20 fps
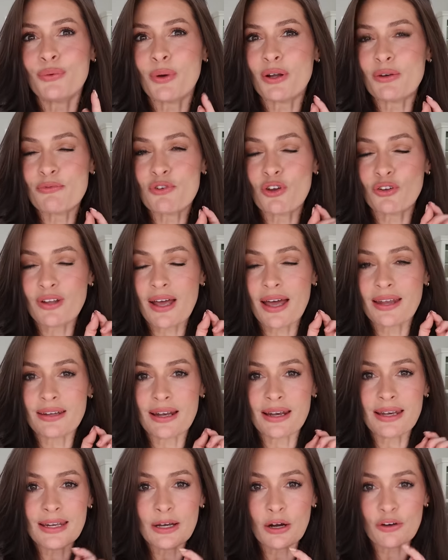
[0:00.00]
So I've just got
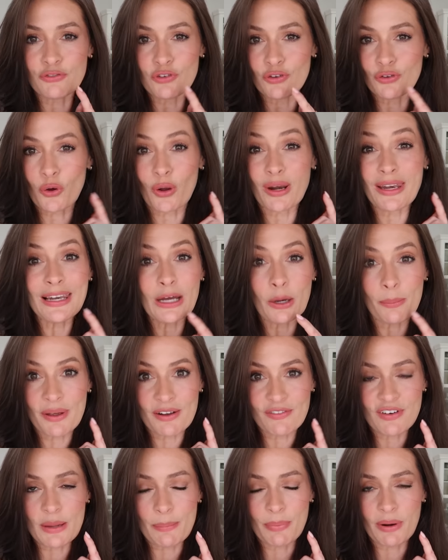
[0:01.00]
a little bit
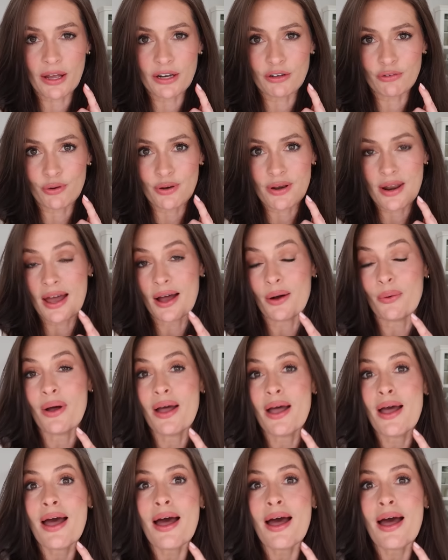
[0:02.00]
of lip liner on now,